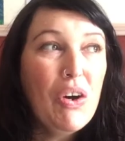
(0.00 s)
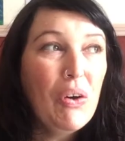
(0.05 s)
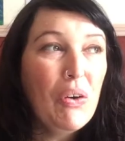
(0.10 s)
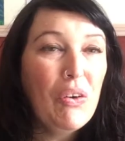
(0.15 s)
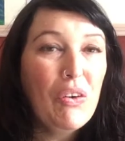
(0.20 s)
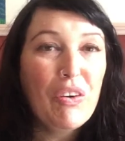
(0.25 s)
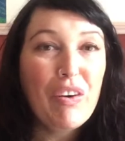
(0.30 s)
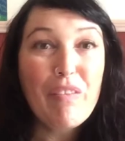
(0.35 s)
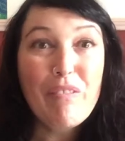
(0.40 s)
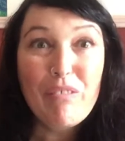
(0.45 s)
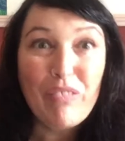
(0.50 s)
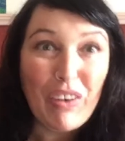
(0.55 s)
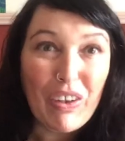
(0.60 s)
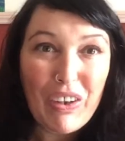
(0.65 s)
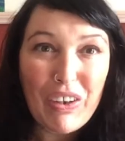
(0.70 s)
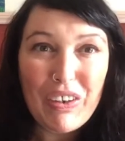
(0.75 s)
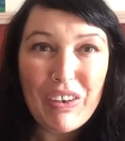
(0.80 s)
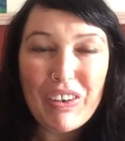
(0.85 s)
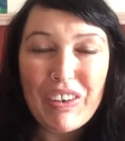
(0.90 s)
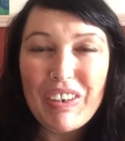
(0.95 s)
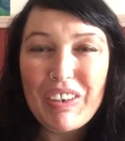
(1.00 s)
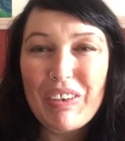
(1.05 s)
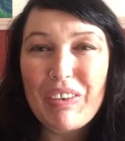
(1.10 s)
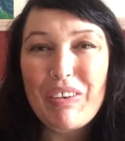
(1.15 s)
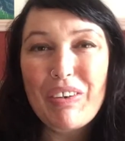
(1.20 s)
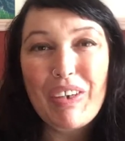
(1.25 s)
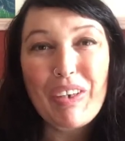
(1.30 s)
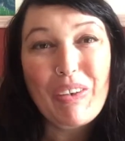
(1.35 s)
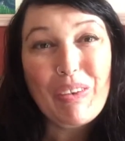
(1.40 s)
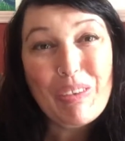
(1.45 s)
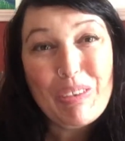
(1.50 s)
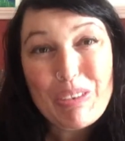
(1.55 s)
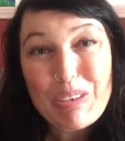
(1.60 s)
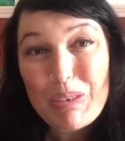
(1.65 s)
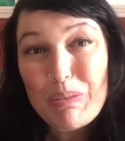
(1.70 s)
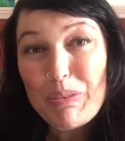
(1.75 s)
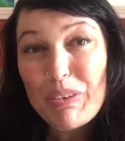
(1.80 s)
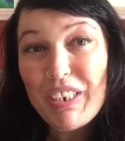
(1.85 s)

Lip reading: or a vlog or a YouTube